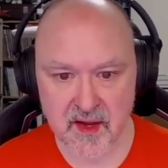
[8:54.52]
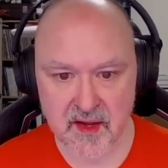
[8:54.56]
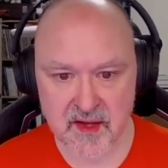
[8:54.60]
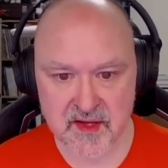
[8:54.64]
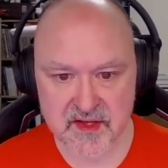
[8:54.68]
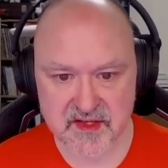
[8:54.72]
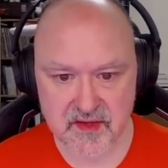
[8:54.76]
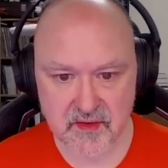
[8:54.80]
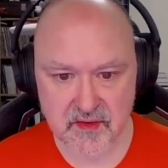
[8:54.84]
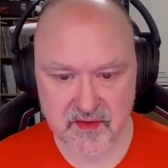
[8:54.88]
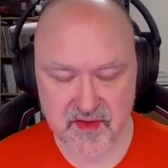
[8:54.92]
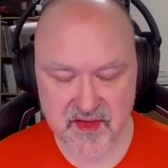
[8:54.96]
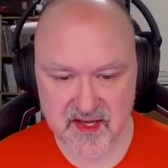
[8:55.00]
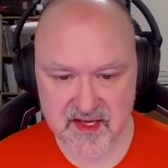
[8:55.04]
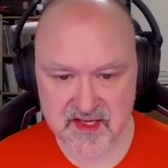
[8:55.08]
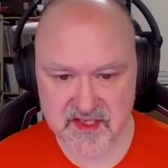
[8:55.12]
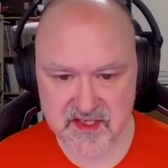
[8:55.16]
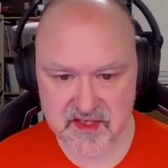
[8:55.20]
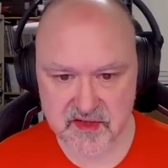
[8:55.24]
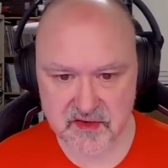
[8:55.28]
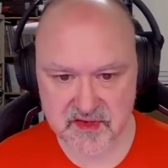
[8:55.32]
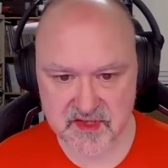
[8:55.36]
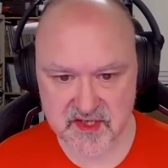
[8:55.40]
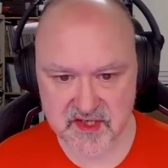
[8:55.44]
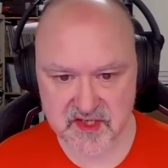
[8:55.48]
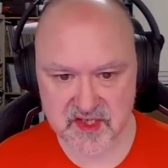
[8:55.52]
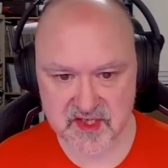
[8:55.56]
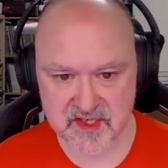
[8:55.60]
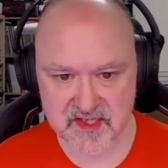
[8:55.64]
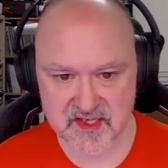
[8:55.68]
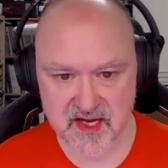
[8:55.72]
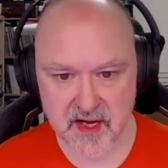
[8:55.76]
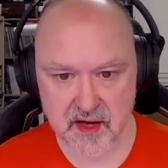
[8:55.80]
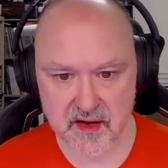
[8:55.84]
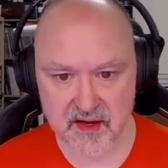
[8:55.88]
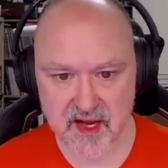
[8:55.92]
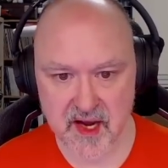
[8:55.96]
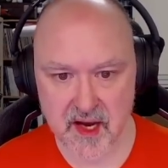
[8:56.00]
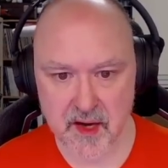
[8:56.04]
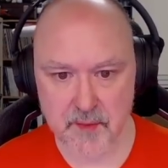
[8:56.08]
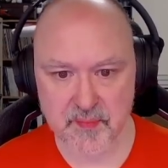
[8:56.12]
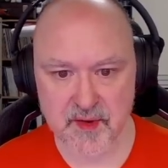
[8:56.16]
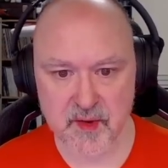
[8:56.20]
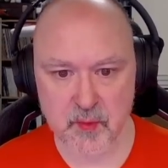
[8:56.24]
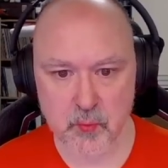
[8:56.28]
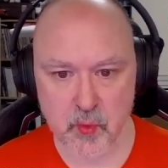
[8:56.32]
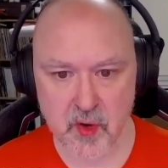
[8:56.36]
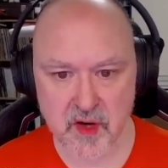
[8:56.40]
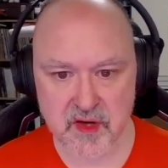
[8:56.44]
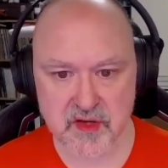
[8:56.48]
So these two digits now can't
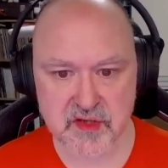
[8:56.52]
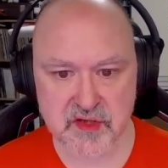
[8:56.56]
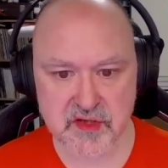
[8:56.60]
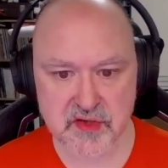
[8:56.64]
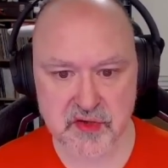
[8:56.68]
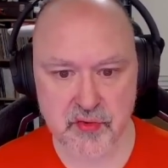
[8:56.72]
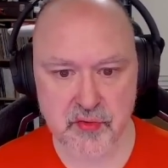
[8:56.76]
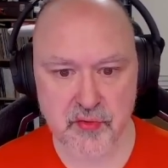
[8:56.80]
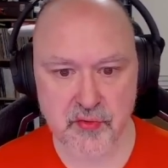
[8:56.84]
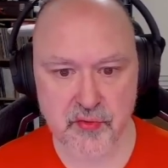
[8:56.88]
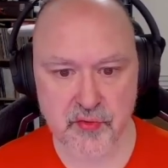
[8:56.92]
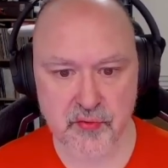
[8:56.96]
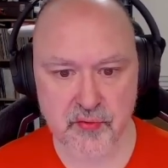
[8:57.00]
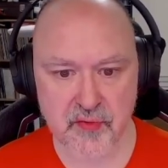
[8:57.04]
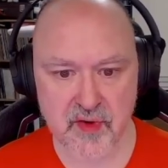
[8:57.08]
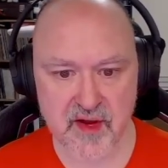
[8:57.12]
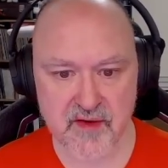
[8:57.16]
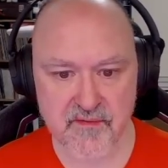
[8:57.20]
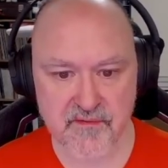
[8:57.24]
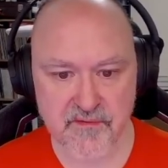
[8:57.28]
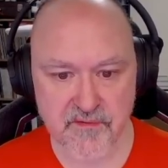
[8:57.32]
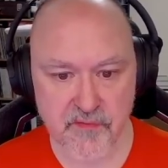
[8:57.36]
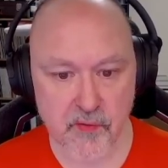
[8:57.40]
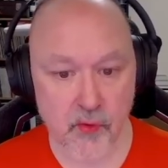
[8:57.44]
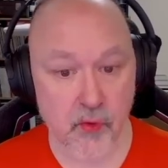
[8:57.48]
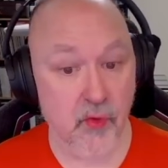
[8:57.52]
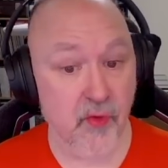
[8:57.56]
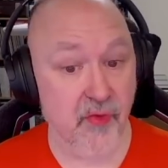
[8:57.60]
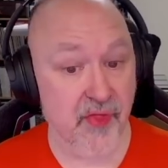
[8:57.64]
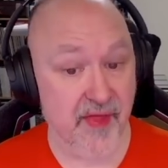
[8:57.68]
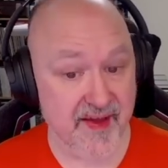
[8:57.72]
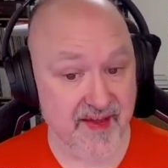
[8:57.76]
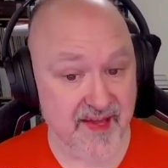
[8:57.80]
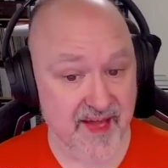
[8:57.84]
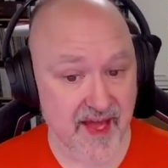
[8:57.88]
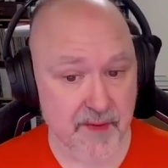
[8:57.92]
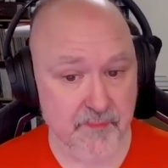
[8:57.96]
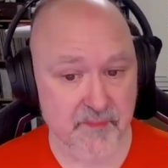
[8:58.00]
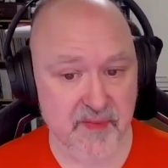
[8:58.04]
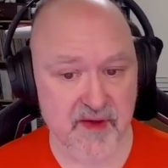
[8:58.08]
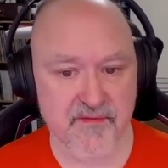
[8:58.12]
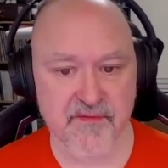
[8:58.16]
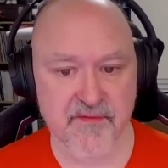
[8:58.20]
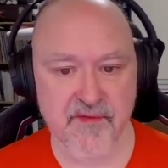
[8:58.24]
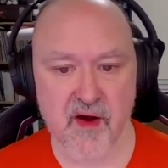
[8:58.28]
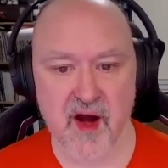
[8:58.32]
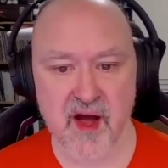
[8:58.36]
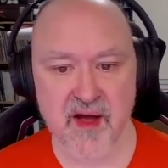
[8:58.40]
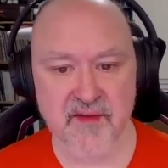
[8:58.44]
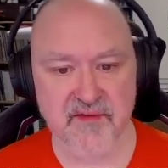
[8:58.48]
be 1, 2, 3, 4. They can be
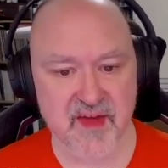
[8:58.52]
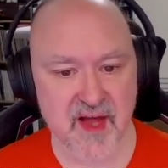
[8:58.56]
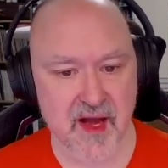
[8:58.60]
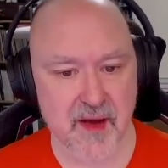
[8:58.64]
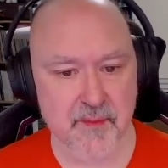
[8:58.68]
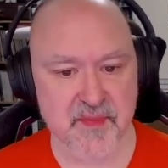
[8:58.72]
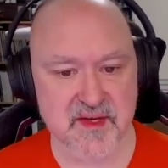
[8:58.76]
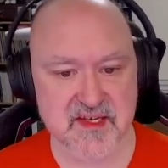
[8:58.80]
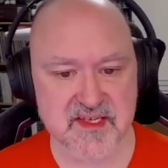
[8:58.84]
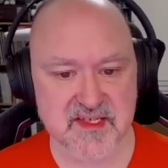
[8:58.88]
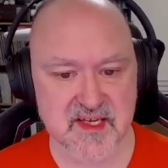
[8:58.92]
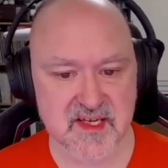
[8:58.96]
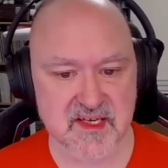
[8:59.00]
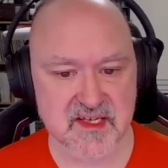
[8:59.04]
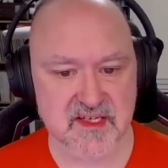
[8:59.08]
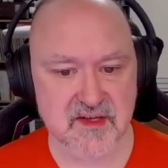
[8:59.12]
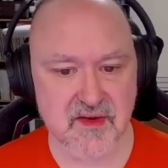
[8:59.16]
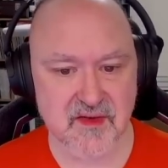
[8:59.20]
5, can't be 6.